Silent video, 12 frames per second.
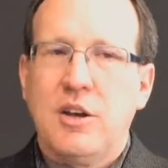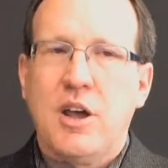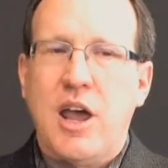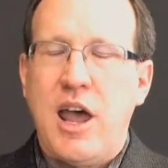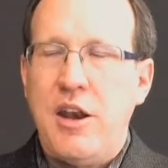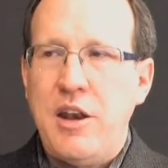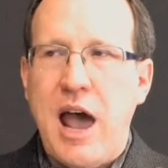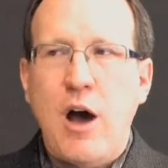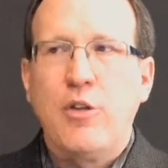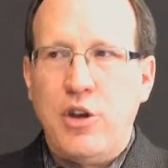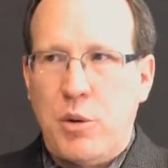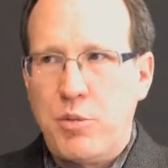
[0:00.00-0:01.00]
and now
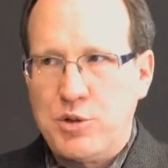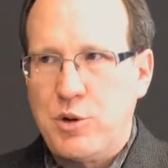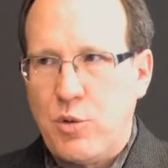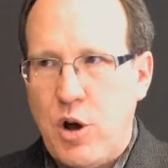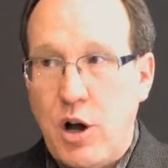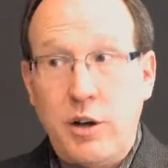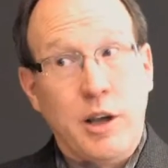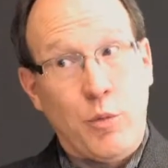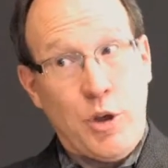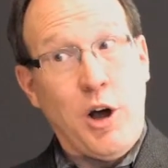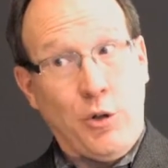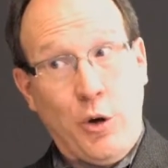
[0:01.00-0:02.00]
the numbers are wrong, and we
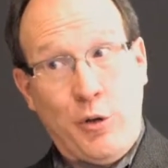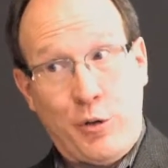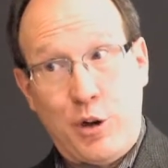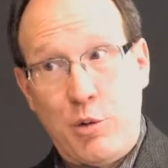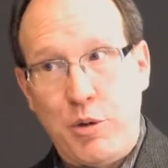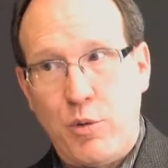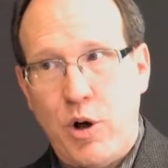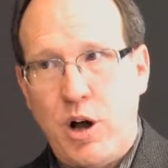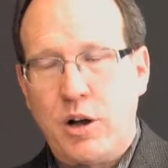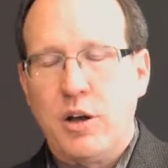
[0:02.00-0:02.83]
all know they're going to be wrong,